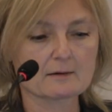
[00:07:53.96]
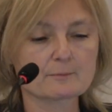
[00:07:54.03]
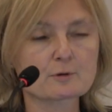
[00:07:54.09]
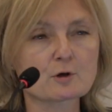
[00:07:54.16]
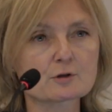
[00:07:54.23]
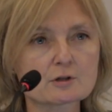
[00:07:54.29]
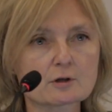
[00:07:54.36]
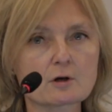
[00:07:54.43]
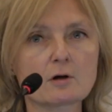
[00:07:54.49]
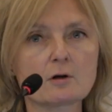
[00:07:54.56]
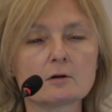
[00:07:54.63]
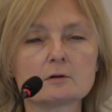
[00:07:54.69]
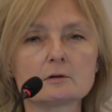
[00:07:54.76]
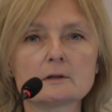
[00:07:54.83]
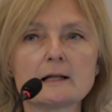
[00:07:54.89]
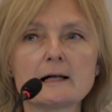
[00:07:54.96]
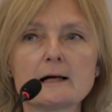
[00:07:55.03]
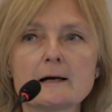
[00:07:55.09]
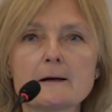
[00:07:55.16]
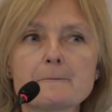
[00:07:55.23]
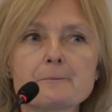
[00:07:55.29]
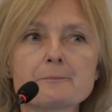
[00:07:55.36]
protocol
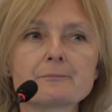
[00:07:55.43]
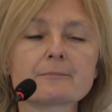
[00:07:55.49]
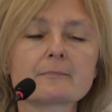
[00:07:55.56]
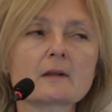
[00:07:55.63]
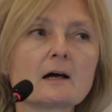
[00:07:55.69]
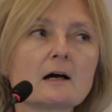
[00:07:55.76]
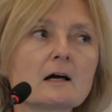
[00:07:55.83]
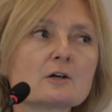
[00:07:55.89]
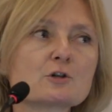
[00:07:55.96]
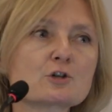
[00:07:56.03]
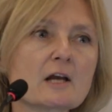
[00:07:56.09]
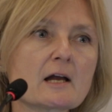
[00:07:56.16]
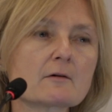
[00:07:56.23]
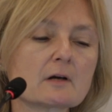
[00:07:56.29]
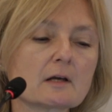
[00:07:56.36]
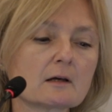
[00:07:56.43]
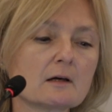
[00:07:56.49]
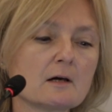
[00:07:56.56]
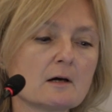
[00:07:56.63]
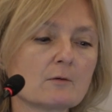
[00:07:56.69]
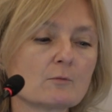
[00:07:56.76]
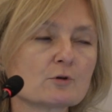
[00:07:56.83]
sharing,
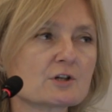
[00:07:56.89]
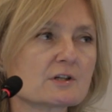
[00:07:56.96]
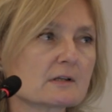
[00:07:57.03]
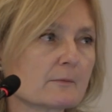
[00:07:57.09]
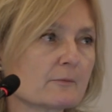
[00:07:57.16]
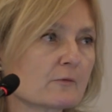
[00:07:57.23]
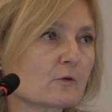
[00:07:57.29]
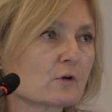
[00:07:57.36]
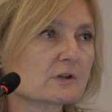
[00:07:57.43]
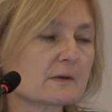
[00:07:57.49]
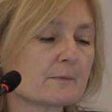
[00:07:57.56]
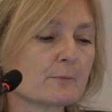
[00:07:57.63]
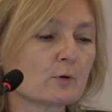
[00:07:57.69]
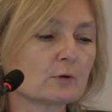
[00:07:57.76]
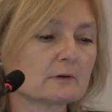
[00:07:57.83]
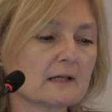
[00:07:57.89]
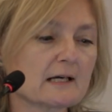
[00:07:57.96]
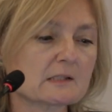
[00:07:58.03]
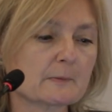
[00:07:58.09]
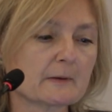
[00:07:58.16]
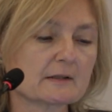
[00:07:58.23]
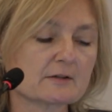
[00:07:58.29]
which is, of course, an important
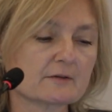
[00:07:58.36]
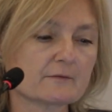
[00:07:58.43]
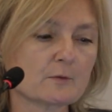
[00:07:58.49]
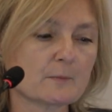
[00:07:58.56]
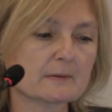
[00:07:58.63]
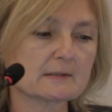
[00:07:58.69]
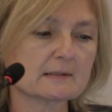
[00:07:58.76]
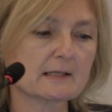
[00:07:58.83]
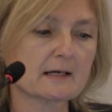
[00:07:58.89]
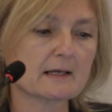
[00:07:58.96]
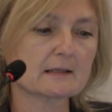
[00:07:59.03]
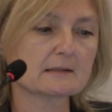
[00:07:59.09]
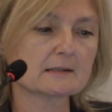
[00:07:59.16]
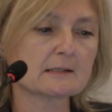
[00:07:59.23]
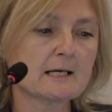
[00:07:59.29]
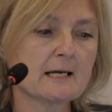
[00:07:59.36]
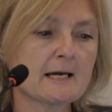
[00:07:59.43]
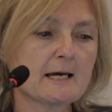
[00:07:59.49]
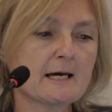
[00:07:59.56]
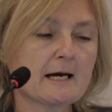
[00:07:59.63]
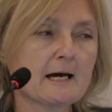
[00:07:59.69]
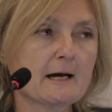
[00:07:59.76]
aspect of open science.
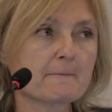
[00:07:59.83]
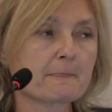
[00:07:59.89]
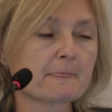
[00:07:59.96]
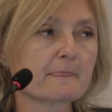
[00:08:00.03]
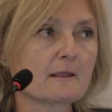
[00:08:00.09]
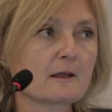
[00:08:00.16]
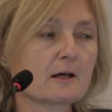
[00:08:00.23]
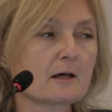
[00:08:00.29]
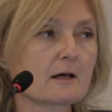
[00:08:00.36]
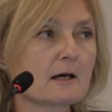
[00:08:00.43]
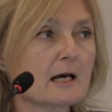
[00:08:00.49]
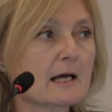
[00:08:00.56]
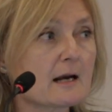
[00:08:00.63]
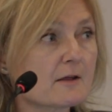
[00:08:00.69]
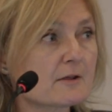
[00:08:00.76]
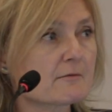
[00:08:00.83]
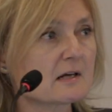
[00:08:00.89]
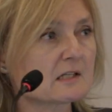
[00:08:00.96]
Another